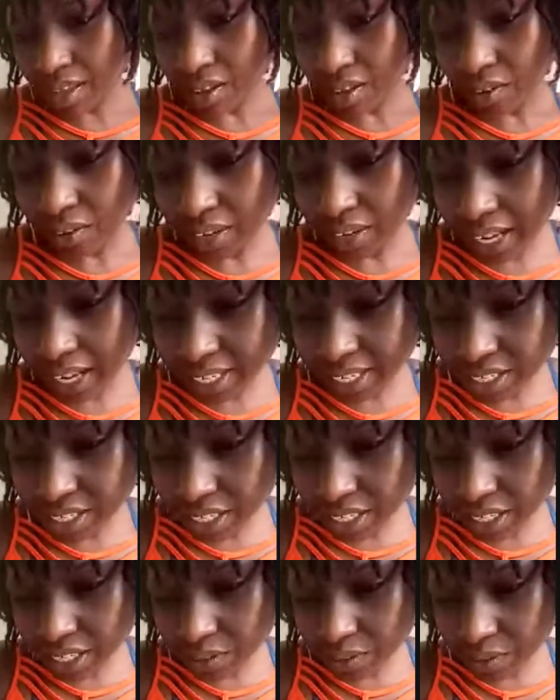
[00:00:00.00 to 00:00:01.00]
on IG,
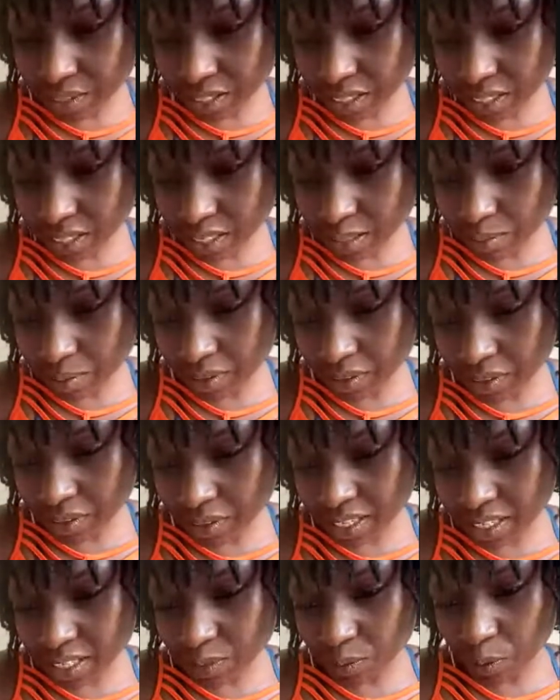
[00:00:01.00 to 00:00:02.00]
you'll see some other
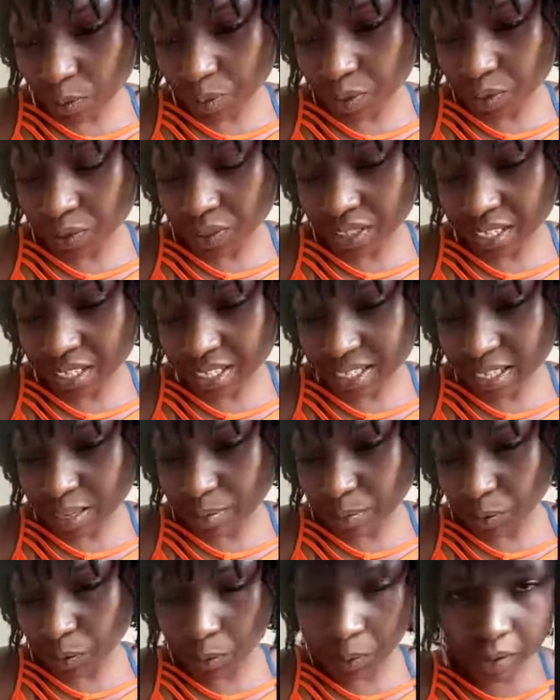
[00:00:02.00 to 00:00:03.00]
things that we'll be doing this
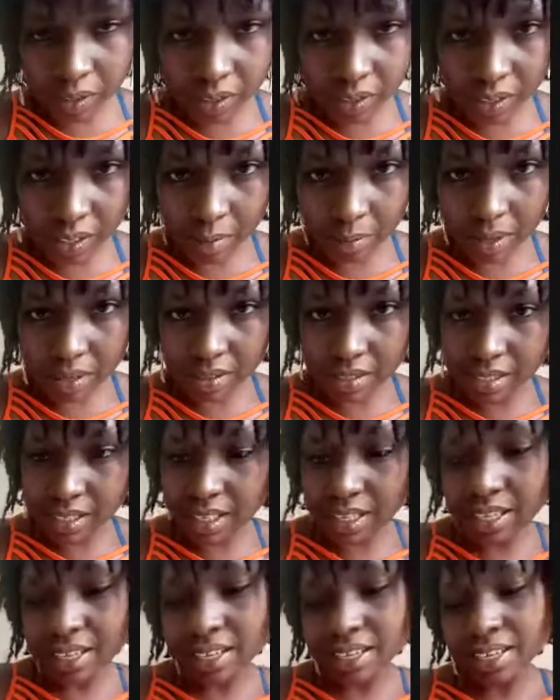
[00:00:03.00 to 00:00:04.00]
summer. We'll be learning about
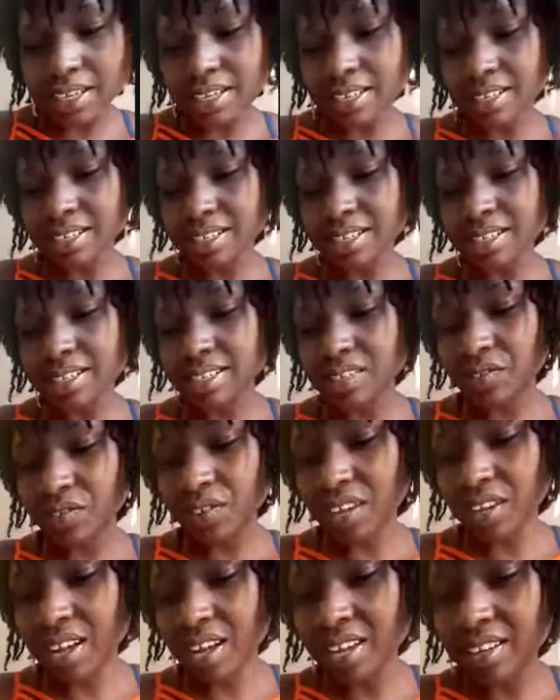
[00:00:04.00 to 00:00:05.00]
teas and
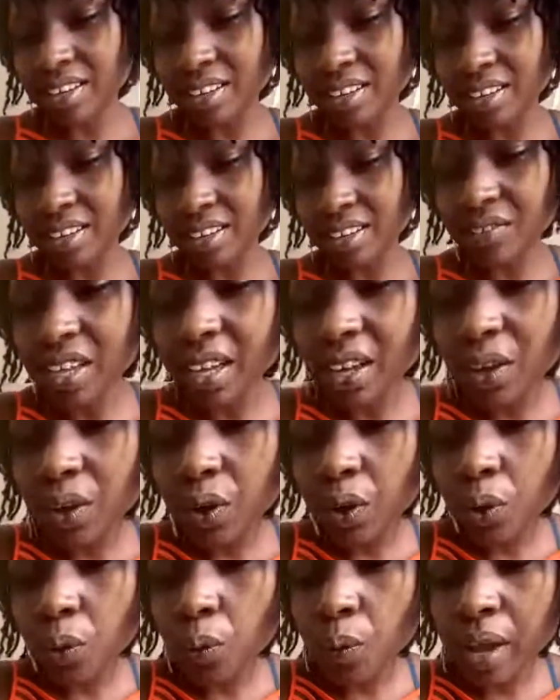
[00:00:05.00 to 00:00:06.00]
different kind of
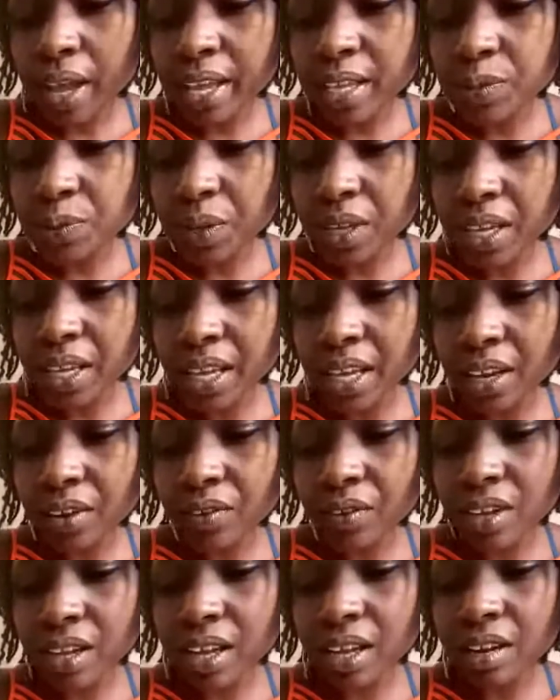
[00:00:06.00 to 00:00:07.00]
ways we can
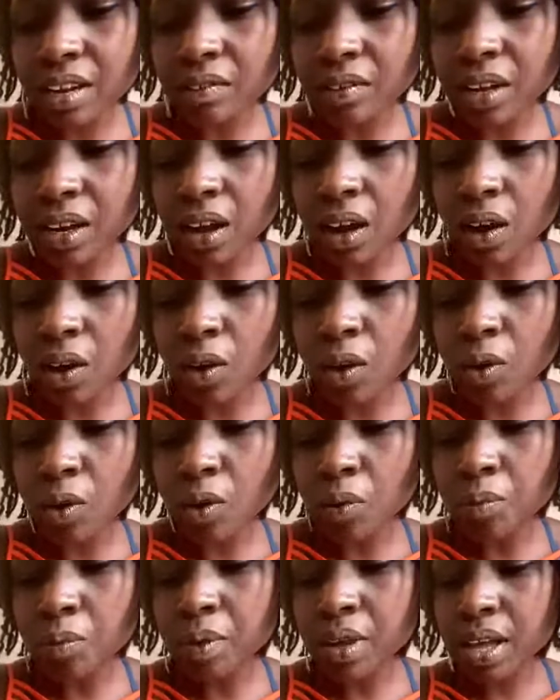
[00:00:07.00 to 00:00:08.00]
get creative at
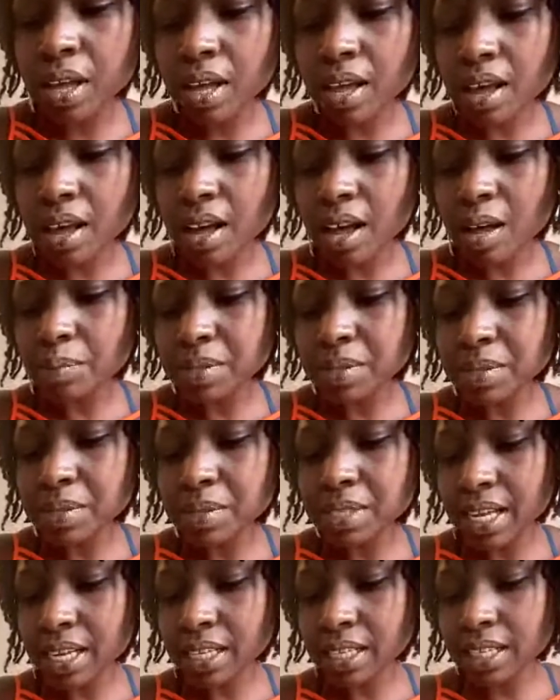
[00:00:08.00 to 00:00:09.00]
home,
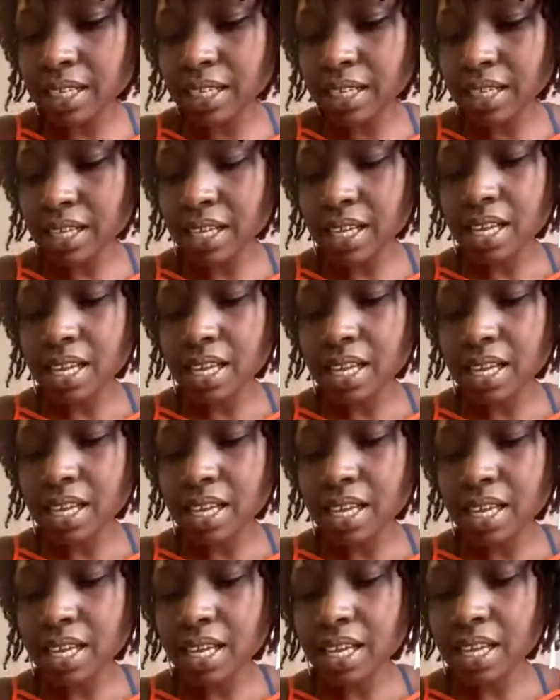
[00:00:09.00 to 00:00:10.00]
upcycling.
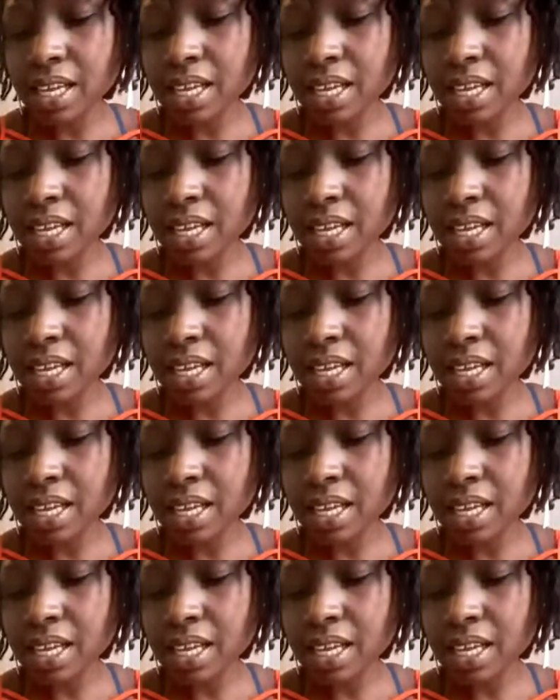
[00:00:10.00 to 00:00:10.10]
So